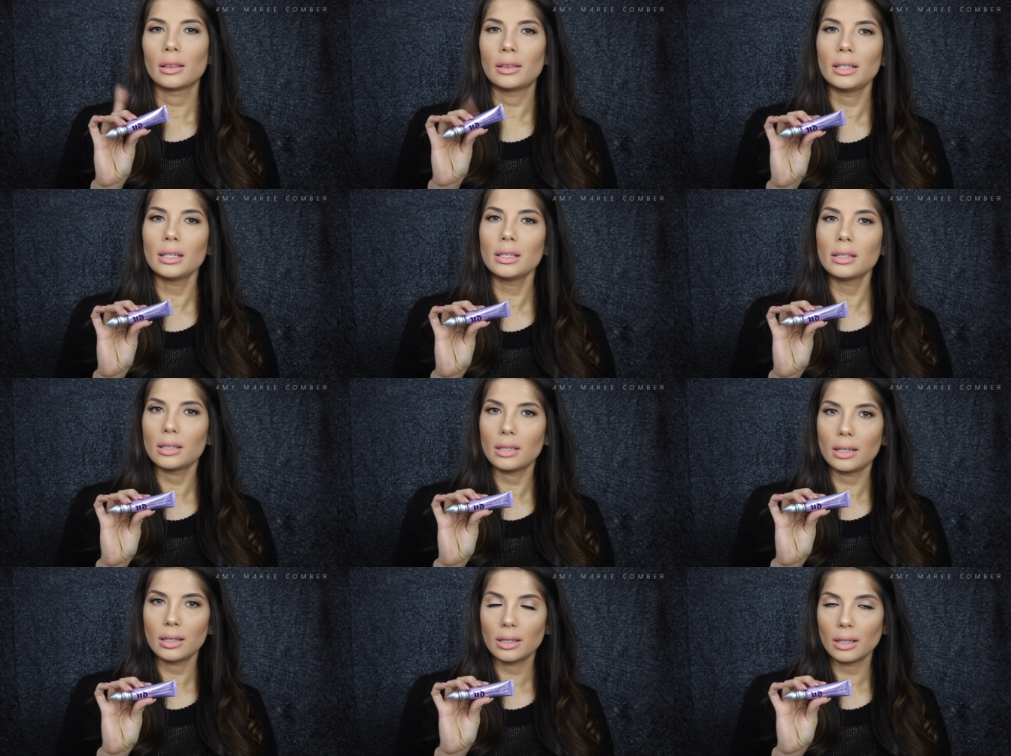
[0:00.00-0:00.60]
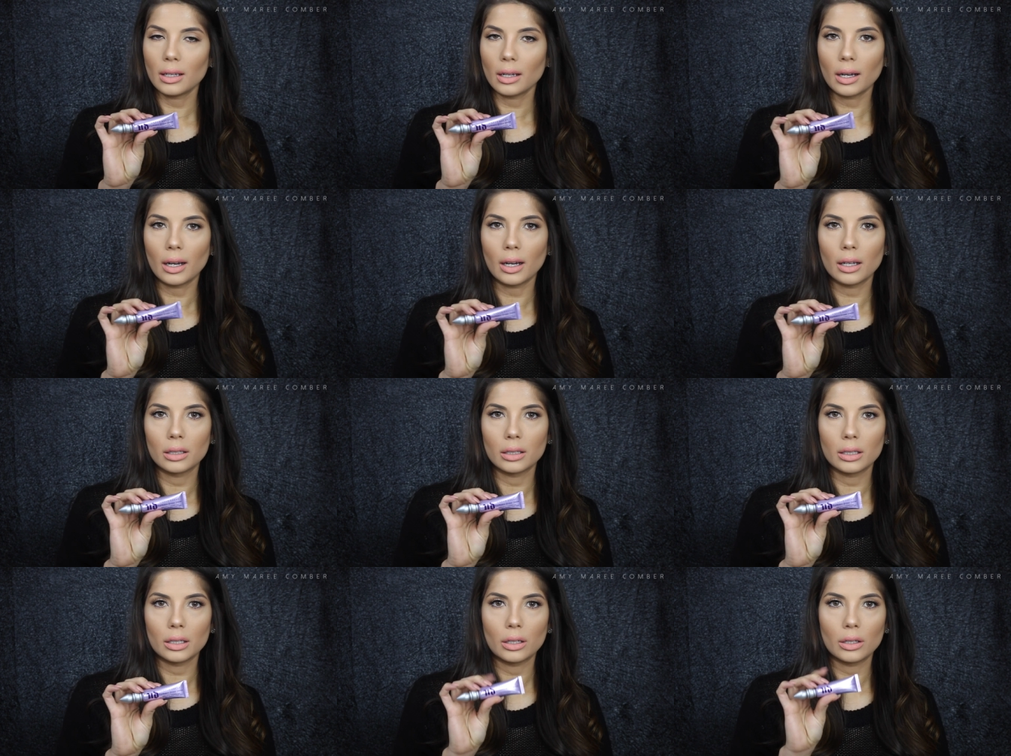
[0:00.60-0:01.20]
This isn't
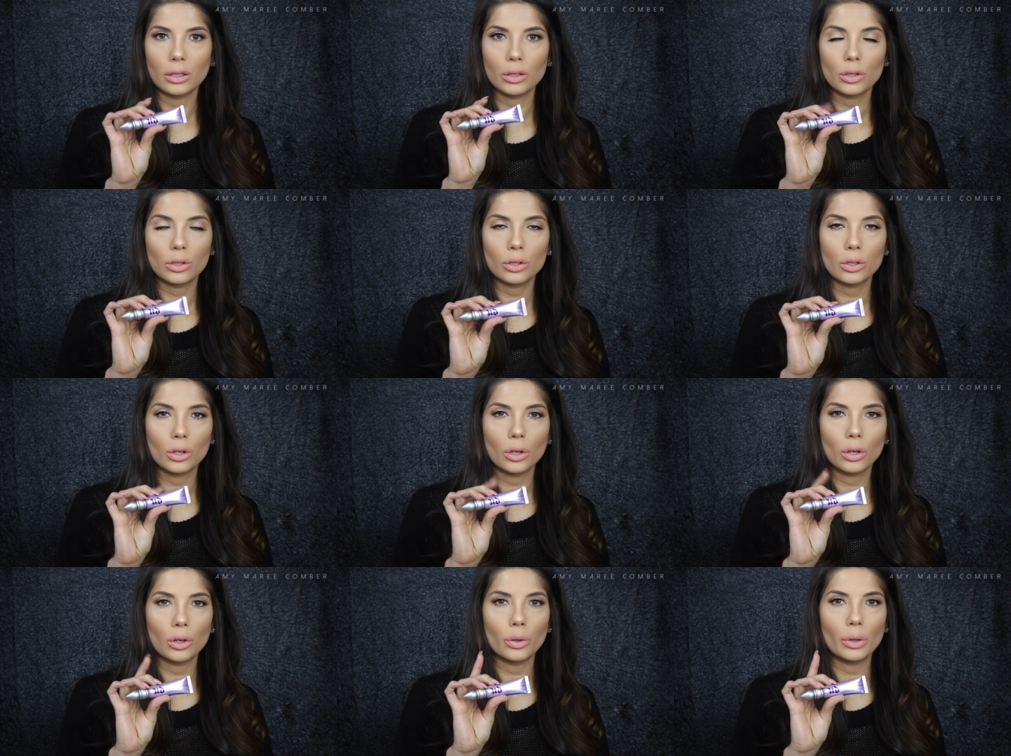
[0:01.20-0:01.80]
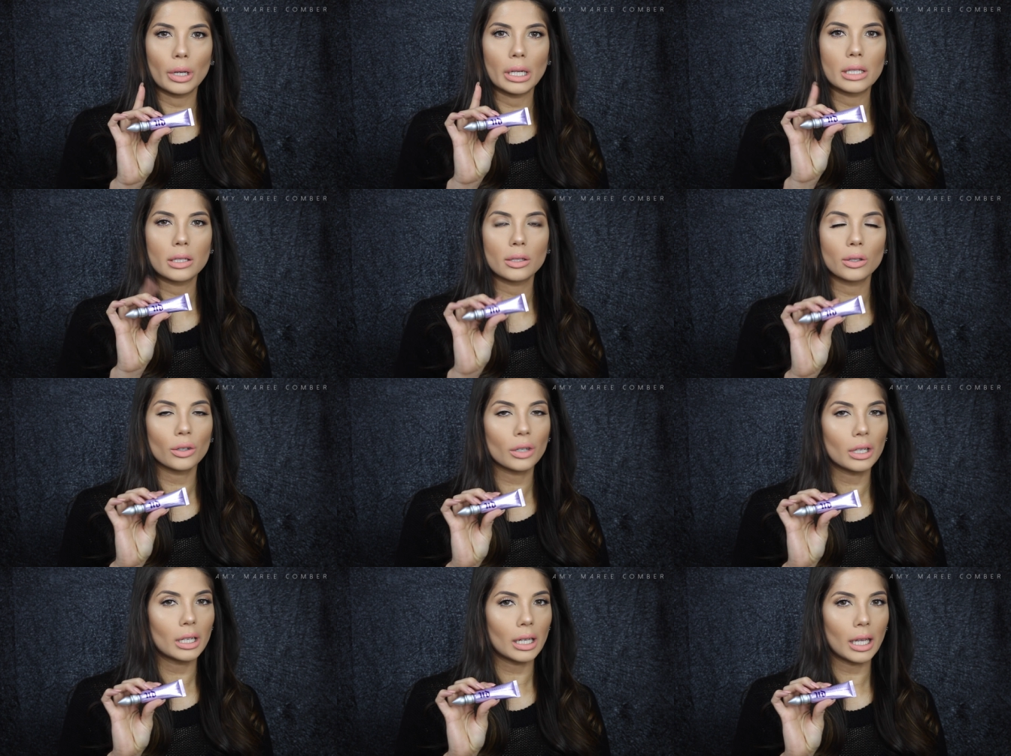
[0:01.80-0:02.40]
colored, so it's
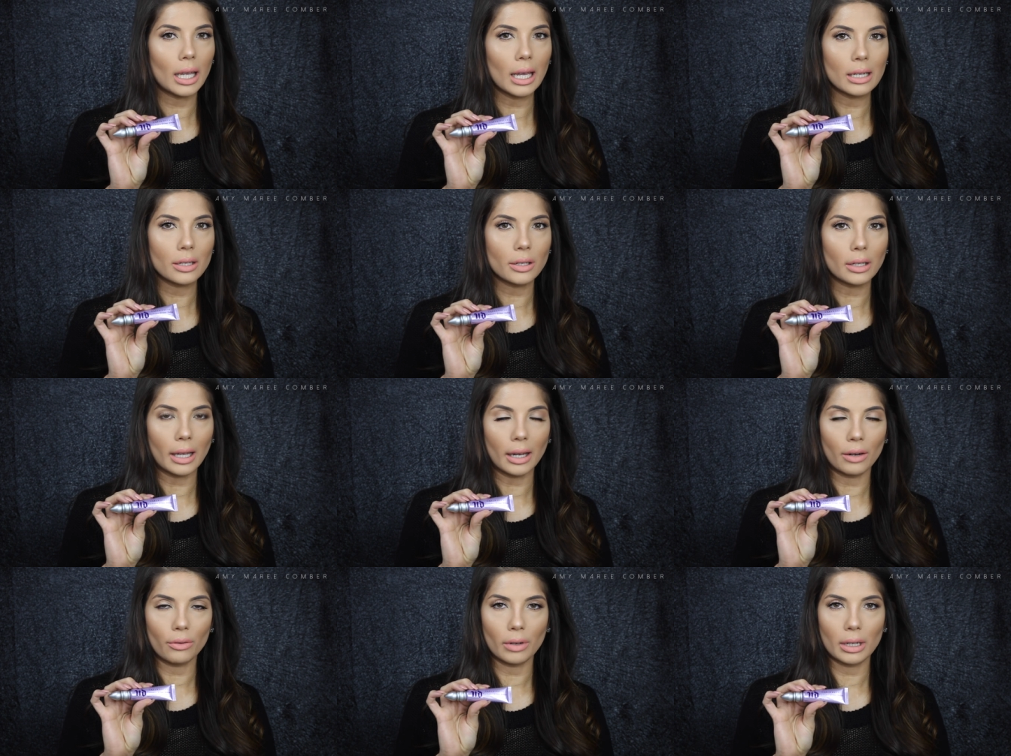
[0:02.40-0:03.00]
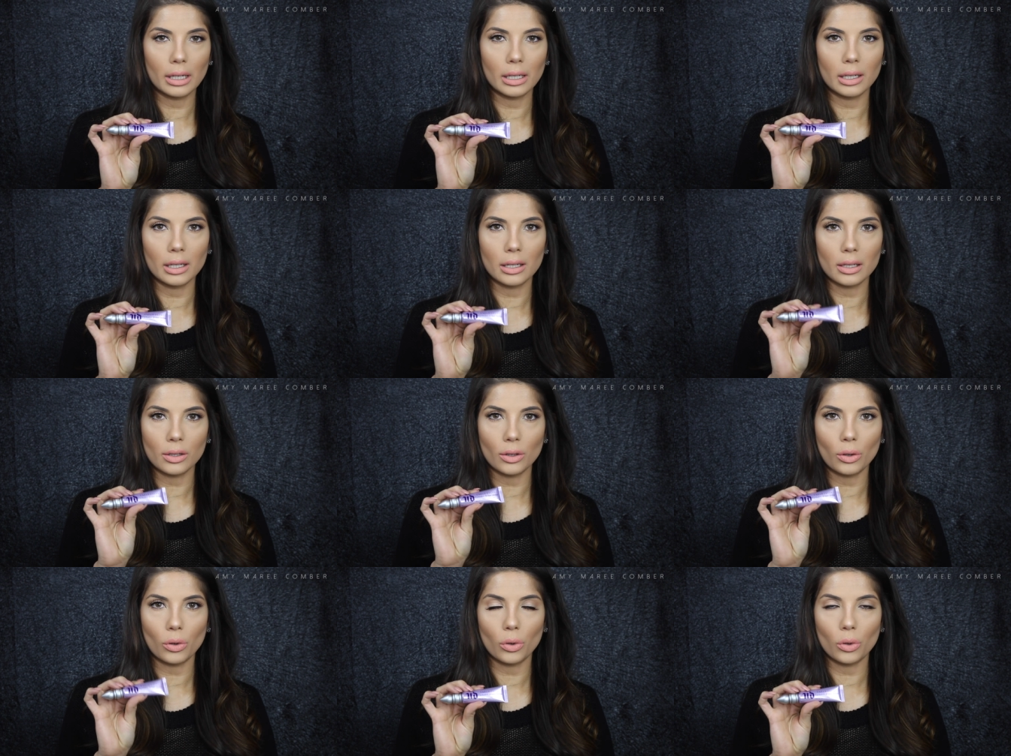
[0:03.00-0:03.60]
not going to cancel out
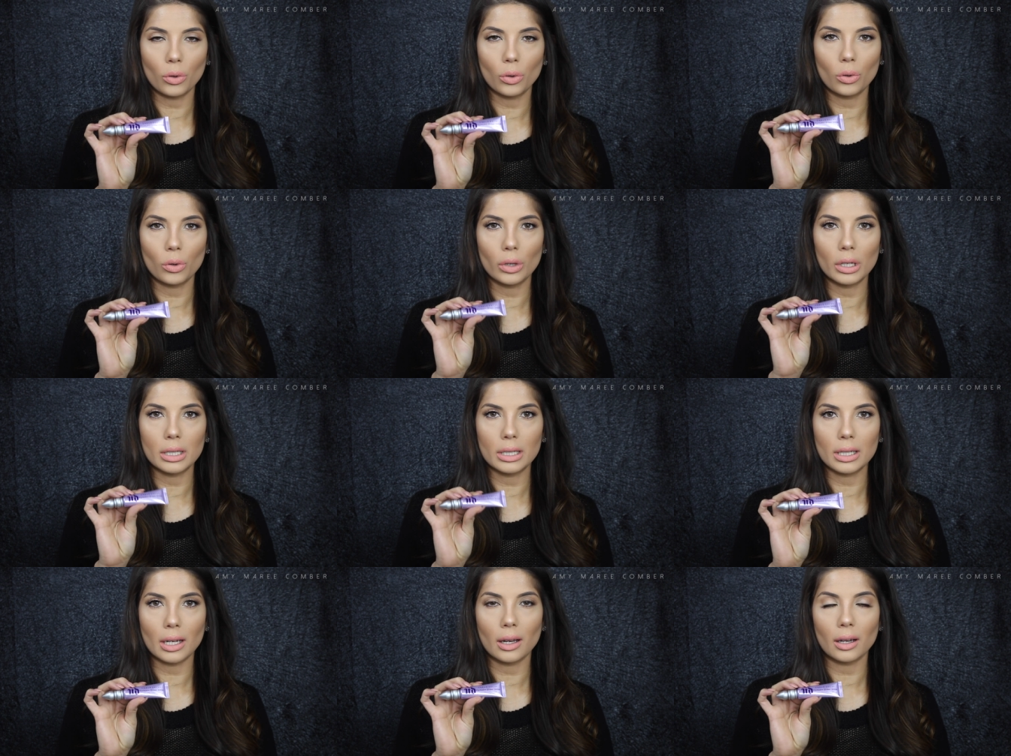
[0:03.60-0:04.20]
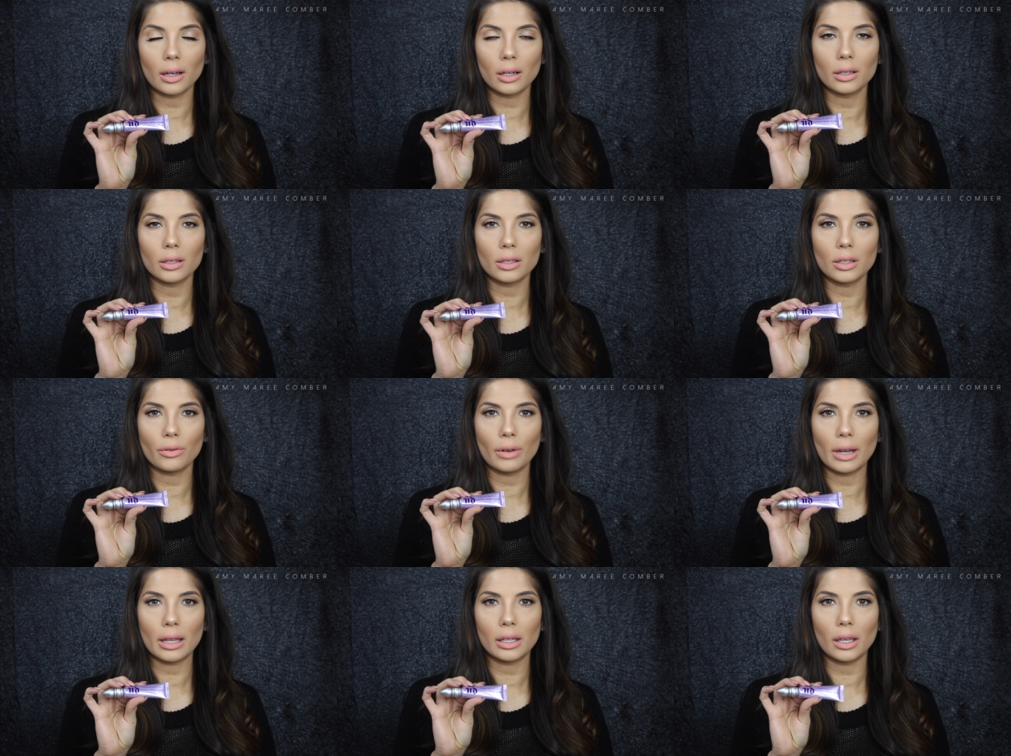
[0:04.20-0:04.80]
redness or
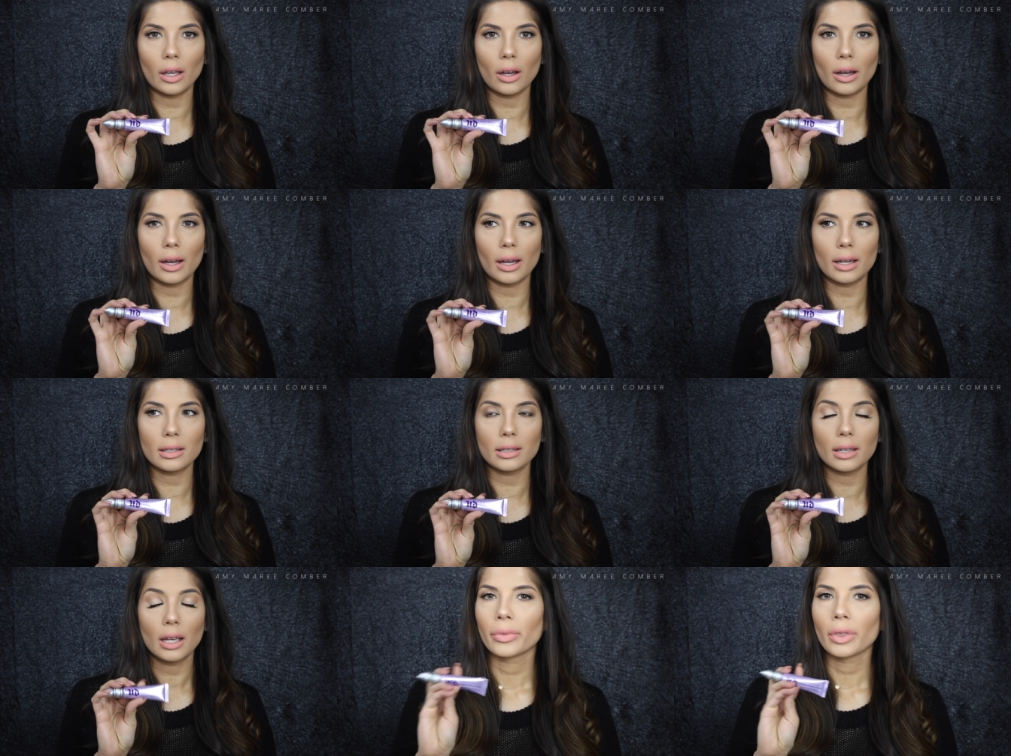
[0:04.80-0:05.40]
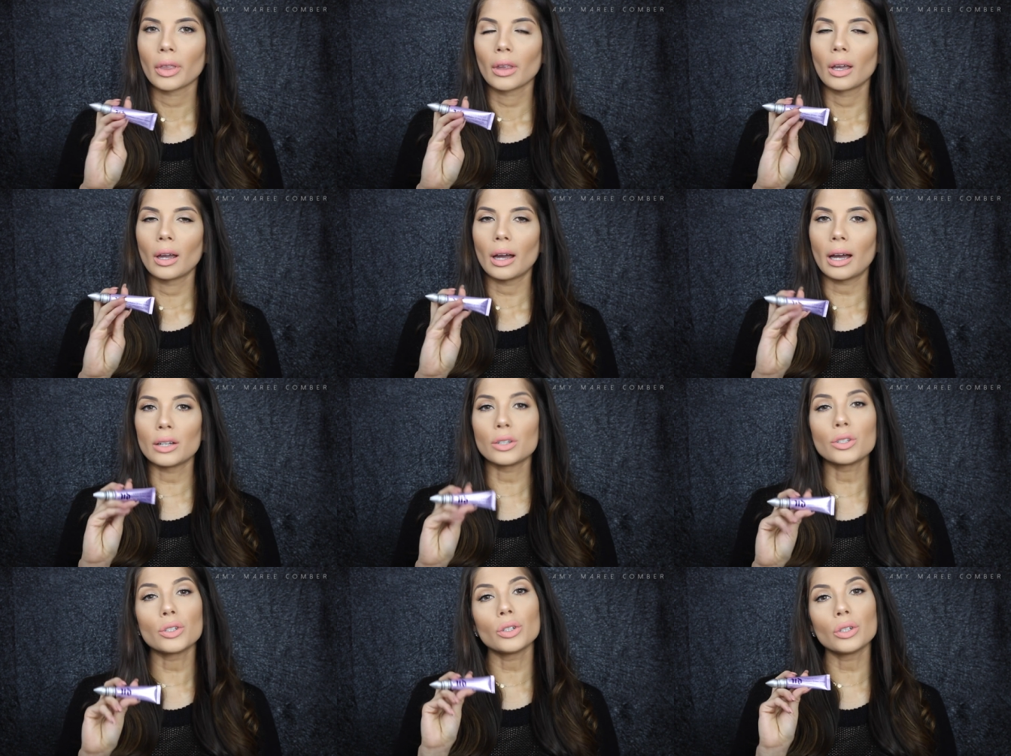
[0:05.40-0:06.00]
darkness around the eyes.
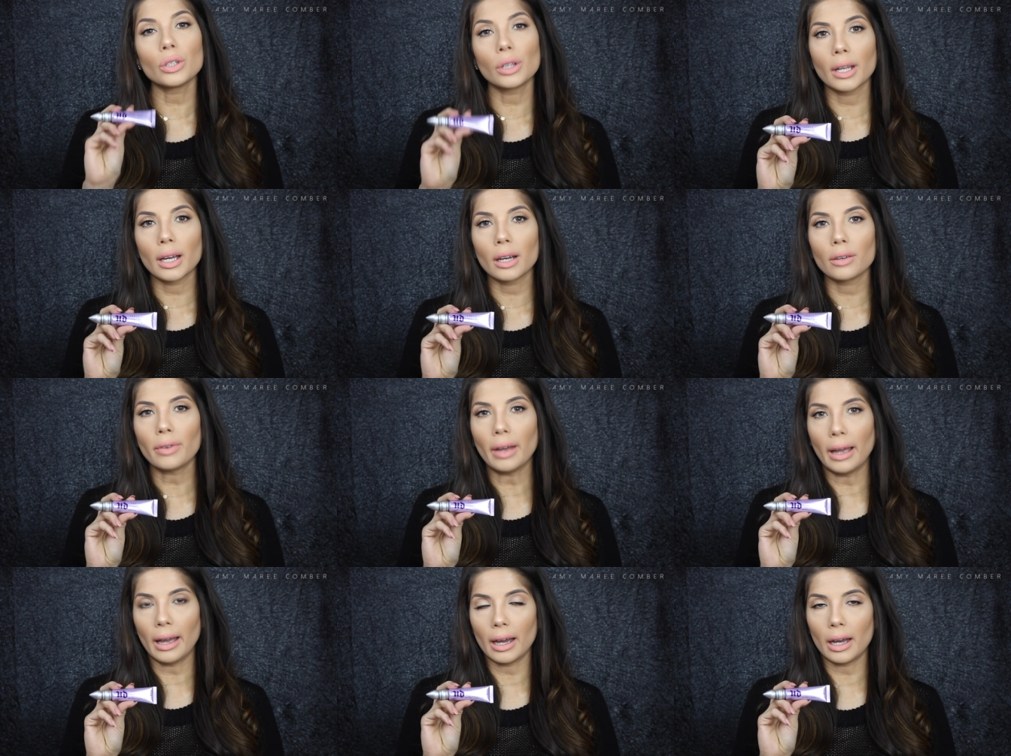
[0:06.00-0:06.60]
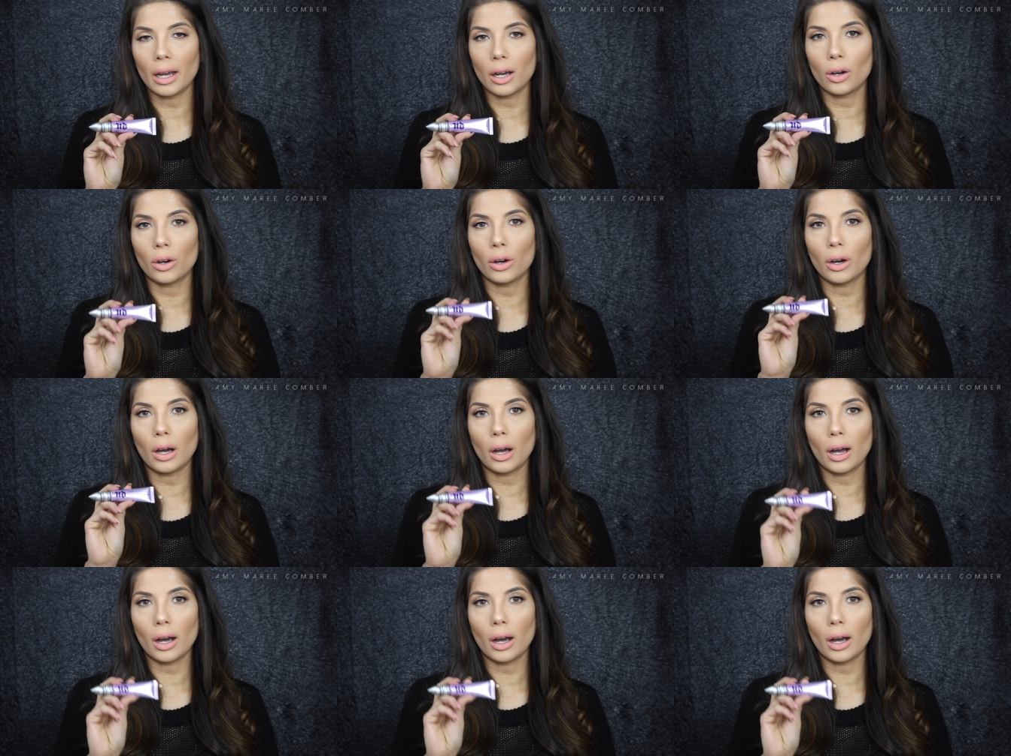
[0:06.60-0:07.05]
I do love how